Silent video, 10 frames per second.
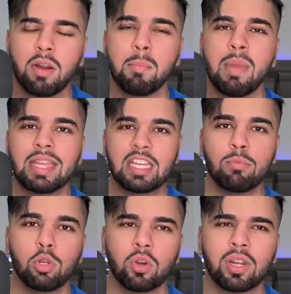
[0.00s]
and make
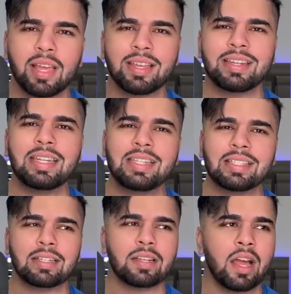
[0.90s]
him look like a
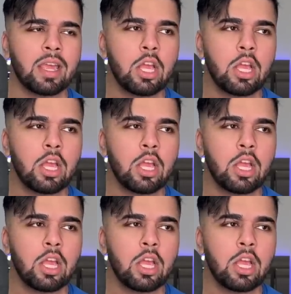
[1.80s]
decent guy?